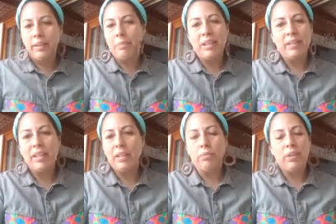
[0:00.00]
mean,
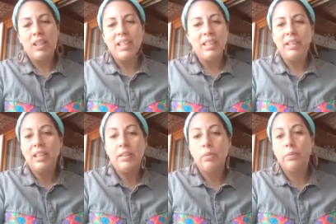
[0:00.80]
they really
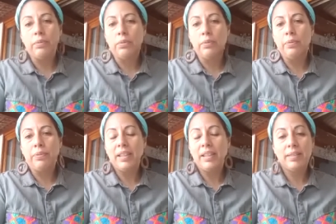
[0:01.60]
need to
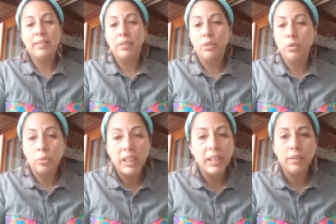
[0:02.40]
find something to
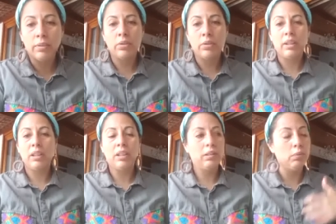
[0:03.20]
eat, so they
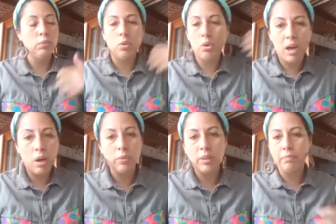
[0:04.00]
need to go
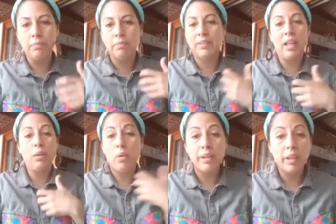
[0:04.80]
out and sell
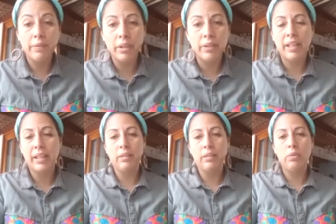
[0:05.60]
whatever they can
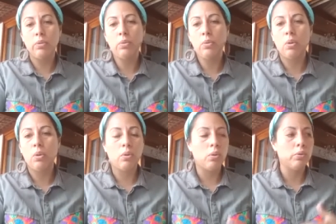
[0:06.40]
do,
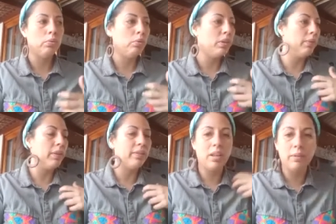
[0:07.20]
or to give a
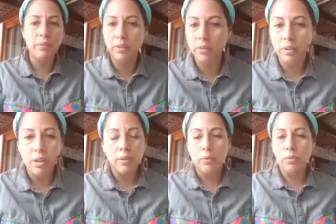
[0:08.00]
service
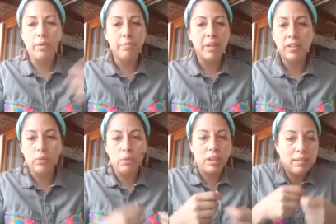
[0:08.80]
to somebody to
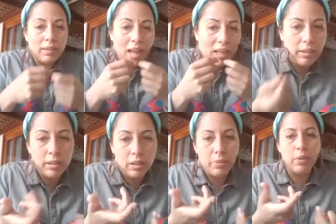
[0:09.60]
get a
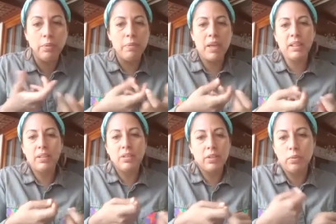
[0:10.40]
little bit of money
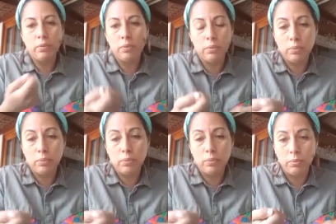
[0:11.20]
just
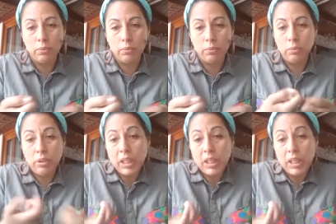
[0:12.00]
to eat.